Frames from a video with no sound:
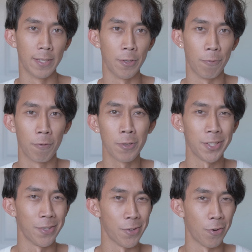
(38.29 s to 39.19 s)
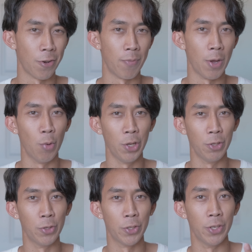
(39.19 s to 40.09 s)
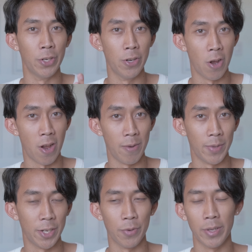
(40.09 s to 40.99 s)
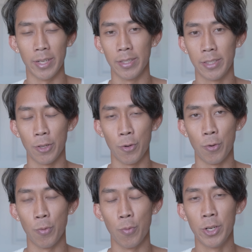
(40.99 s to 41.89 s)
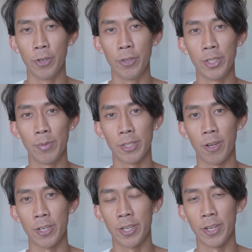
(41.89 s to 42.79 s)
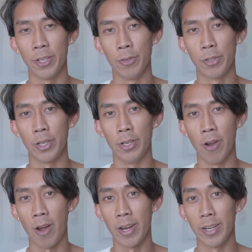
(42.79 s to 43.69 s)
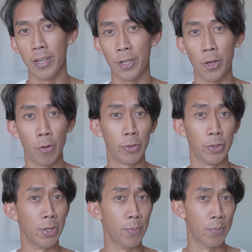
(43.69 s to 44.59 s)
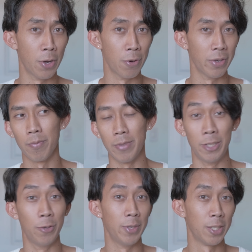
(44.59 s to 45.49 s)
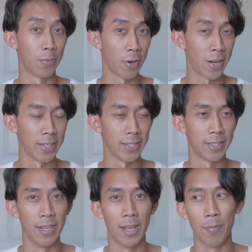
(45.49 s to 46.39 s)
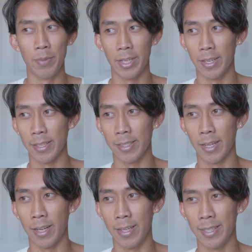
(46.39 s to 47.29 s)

So first I'll start off by what you should not be doing. So when you're using a massage gun, you should not go to the bone. You'd be surprised because it